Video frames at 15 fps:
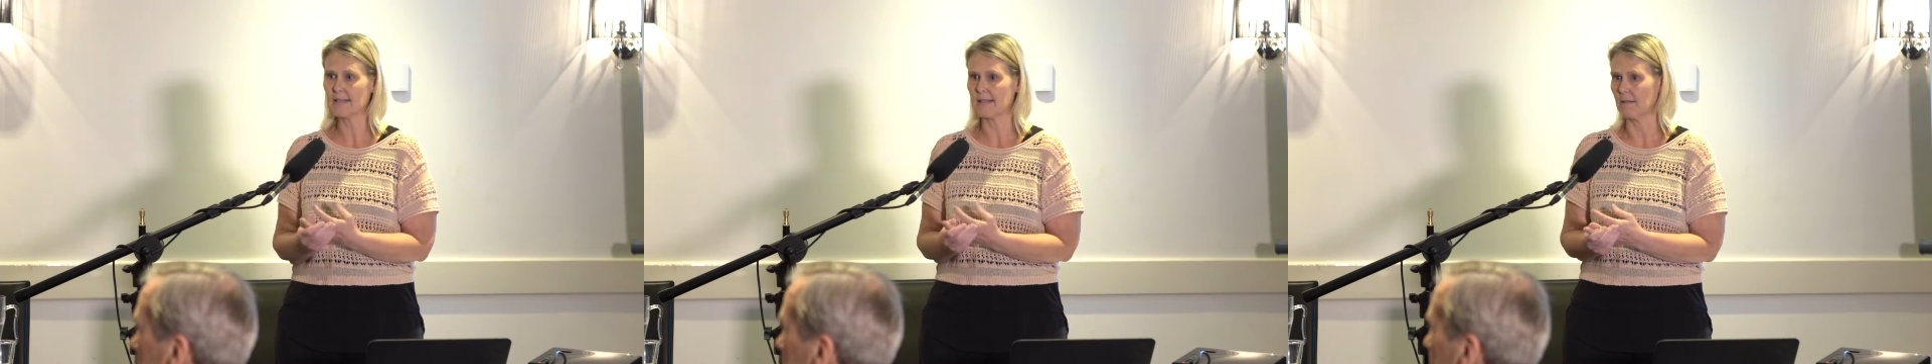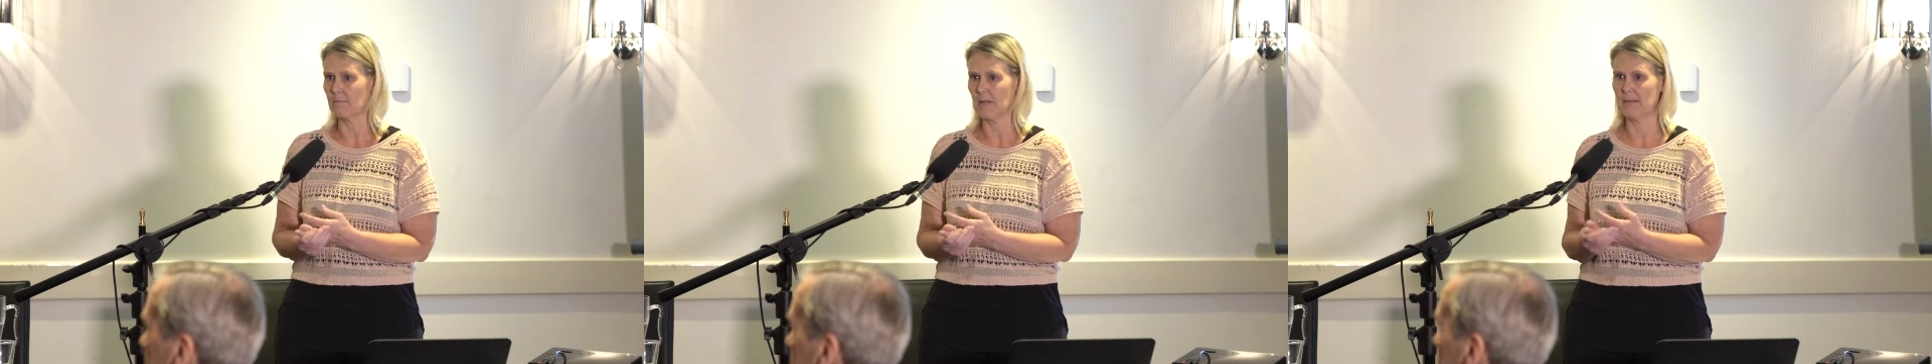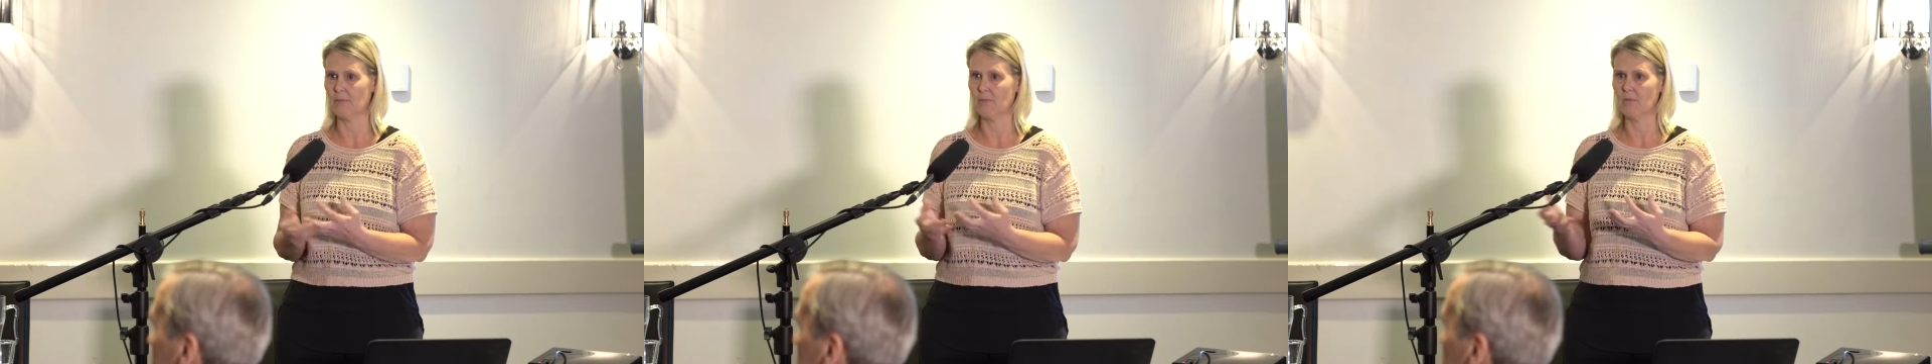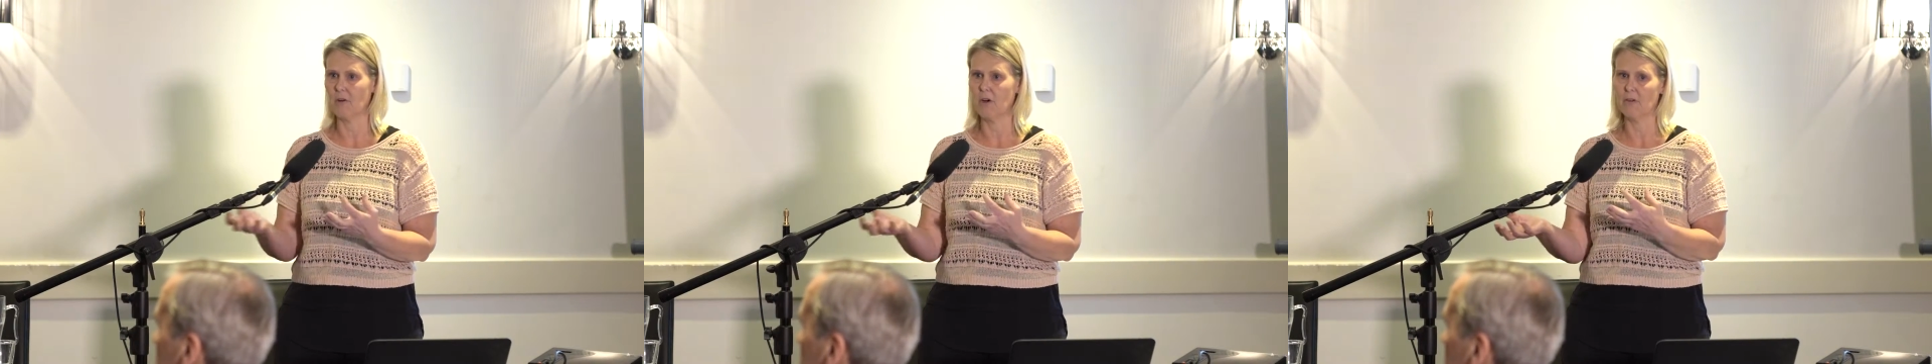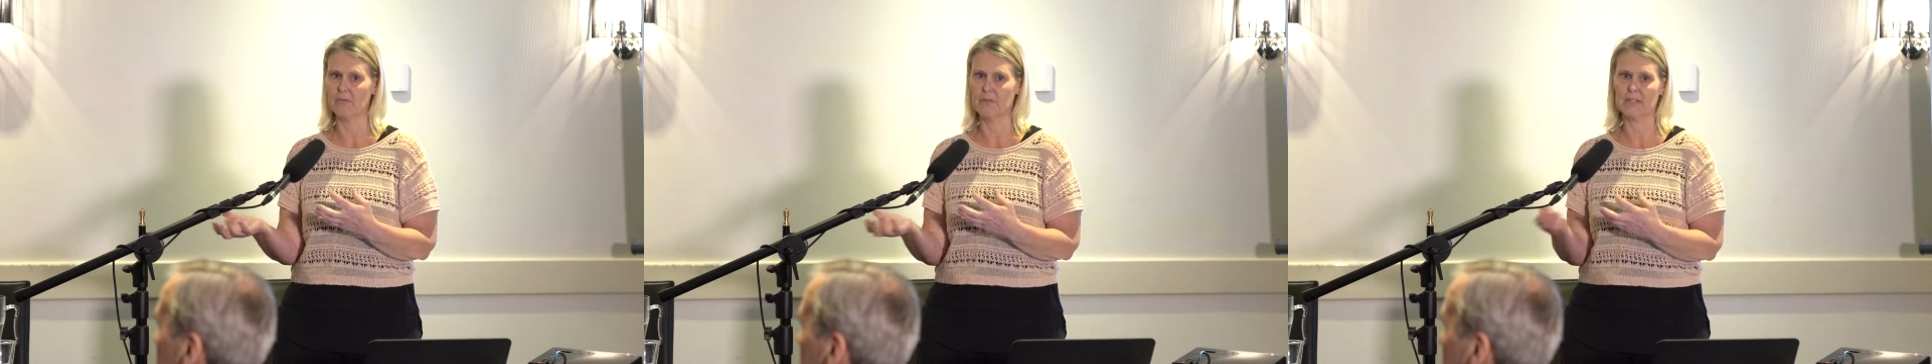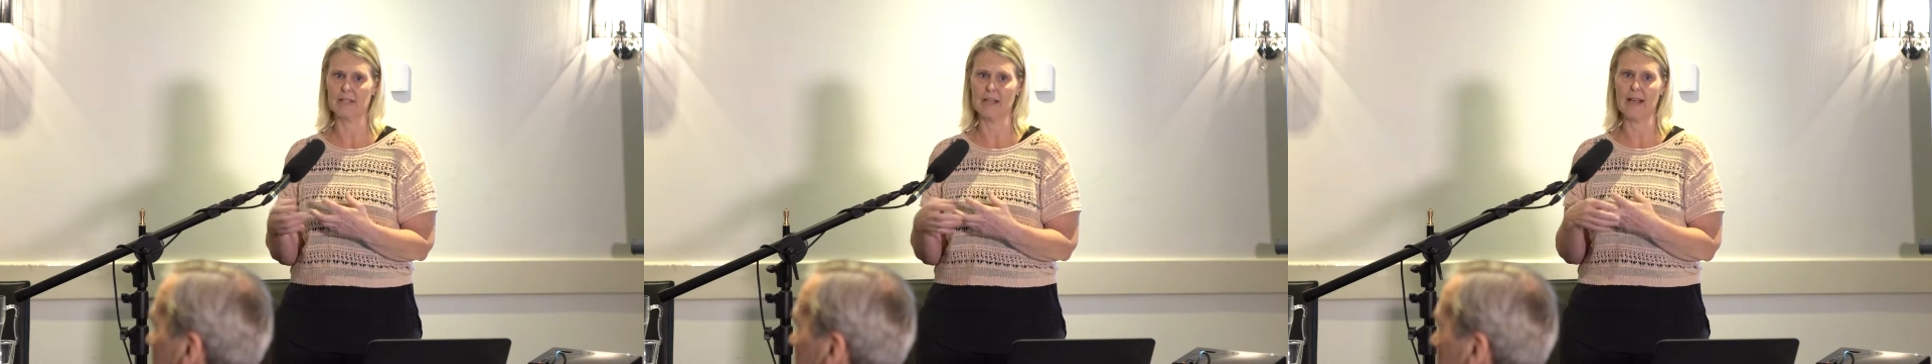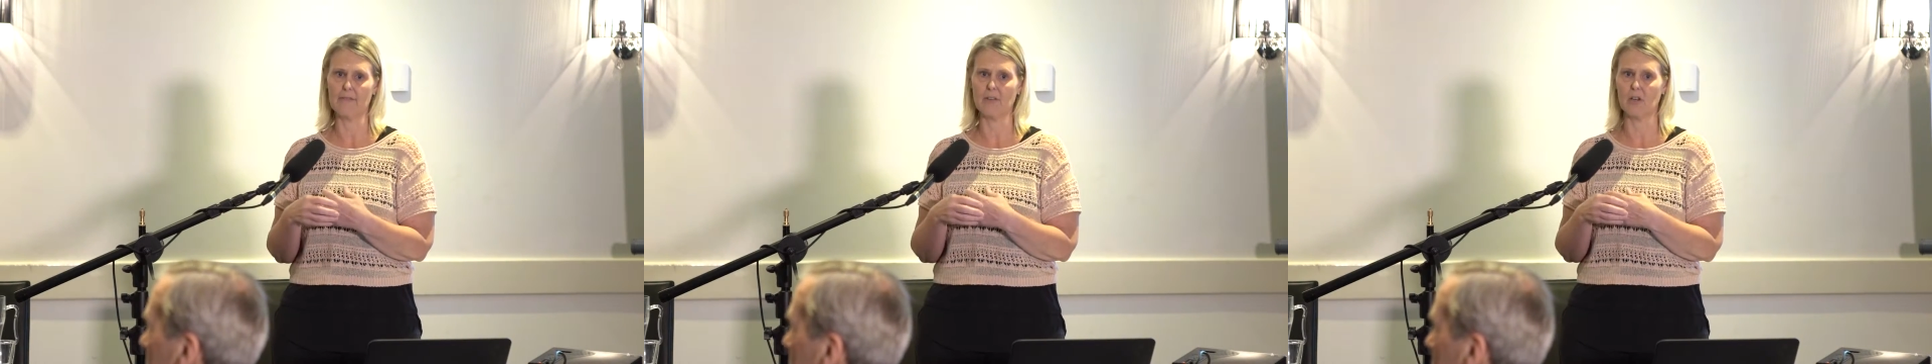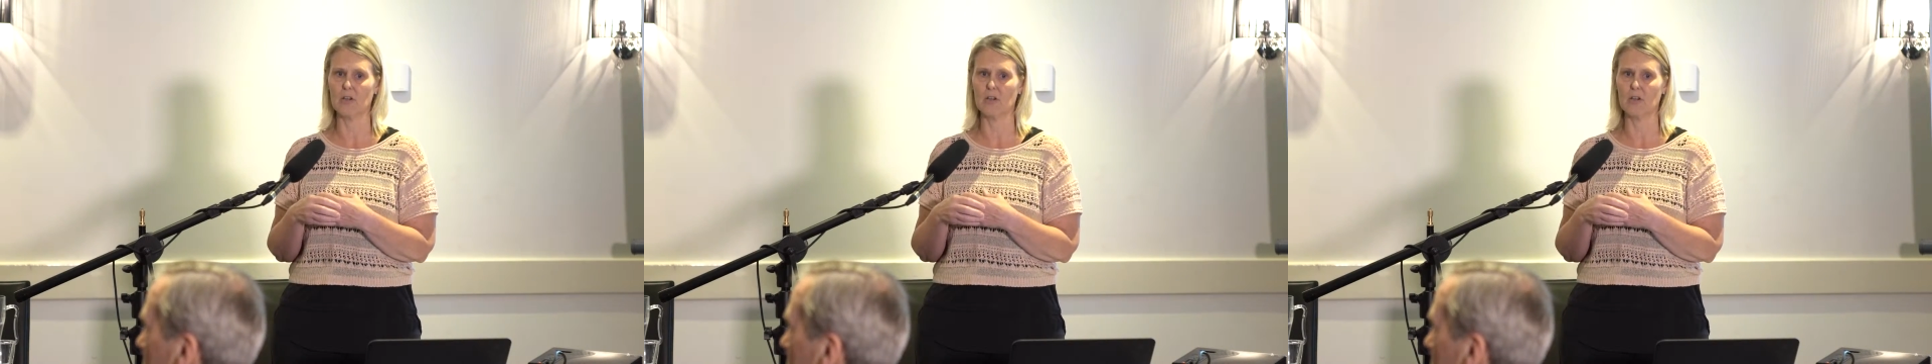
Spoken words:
Some people obviously have a